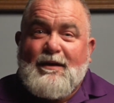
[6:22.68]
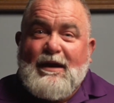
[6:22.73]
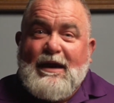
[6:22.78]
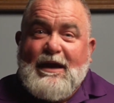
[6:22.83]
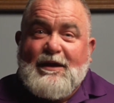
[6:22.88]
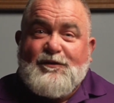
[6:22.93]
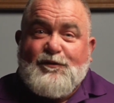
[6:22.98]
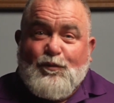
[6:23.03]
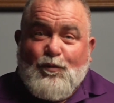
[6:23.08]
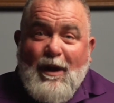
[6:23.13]

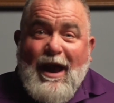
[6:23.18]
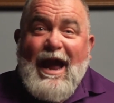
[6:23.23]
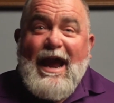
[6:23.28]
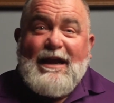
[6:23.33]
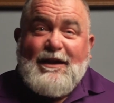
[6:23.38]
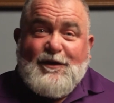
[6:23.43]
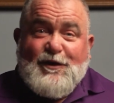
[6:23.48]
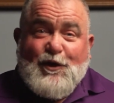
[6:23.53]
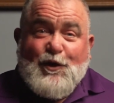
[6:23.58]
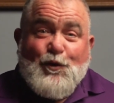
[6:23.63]
It's
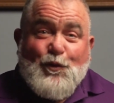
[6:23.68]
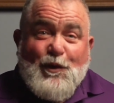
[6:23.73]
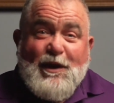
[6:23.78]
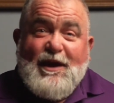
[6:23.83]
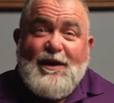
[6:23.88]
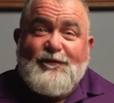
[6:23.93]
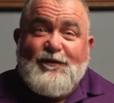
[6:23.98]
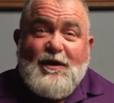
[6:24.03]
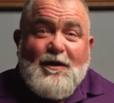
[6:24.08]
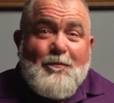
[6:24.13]
right to
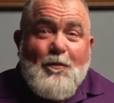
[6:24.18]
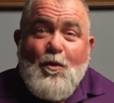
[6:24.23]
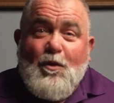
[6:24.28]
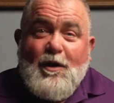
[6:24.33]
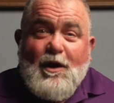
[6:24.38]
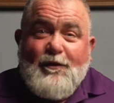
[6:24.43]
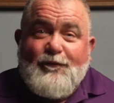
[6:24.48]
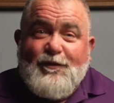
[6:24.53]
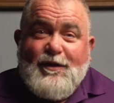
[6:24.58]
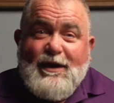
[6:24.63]
grieve and to
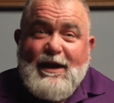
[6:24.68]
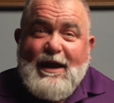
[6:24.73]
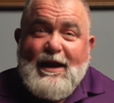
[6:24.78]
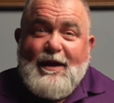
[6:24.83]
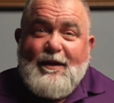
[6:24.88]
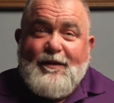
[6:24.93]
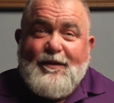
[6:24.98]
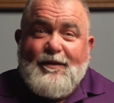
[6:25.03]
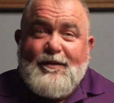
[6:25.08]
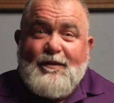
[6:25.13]
mourn over
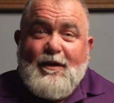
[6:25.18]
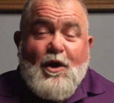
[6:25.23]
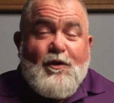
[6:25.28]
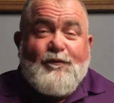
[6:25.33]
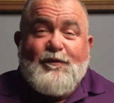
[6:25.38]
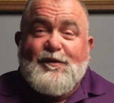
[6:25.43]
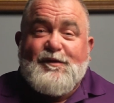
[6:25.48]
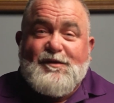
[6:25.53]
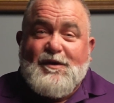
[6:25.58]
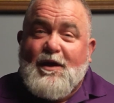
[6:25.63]
death,
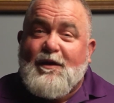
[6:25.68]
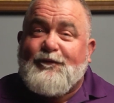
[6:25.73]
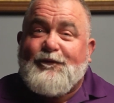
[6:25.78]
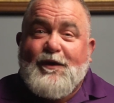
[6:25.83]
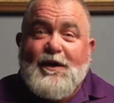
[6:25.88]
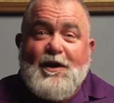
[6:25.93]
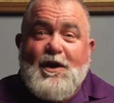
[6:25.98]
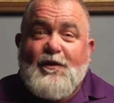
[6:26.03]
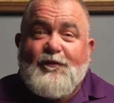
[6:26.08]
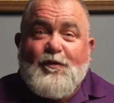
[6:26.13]
over
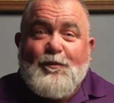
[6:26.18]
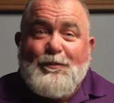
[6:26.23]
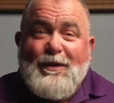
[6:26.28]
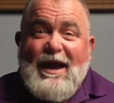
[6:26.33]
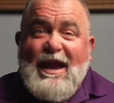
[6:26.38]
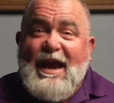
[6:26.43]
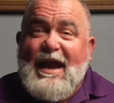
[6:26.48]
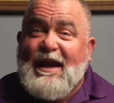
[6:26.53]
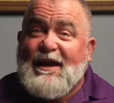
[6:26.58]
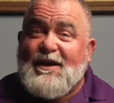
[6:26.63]
suffering and over
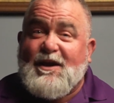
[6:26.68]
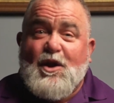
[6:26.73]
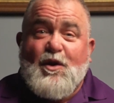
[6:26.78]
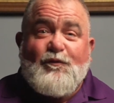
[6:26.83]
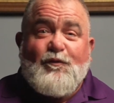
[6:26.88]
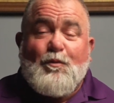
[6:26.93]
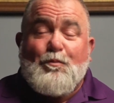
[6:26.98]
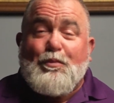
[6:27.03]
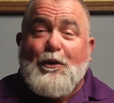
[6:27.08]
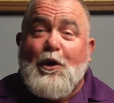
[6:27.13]
pain and
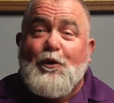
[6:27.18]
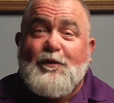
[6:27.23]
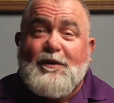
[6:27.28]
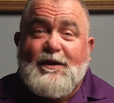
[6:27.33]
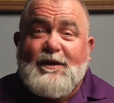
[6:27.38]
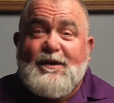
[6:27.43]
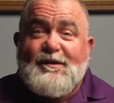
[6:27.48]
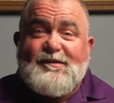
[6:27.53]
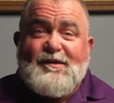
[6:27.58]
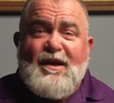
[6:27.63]
over
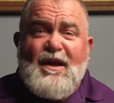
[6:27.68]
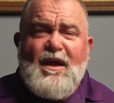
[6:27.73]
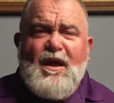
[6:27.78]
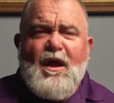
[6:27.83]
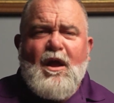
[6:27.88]
brokenness,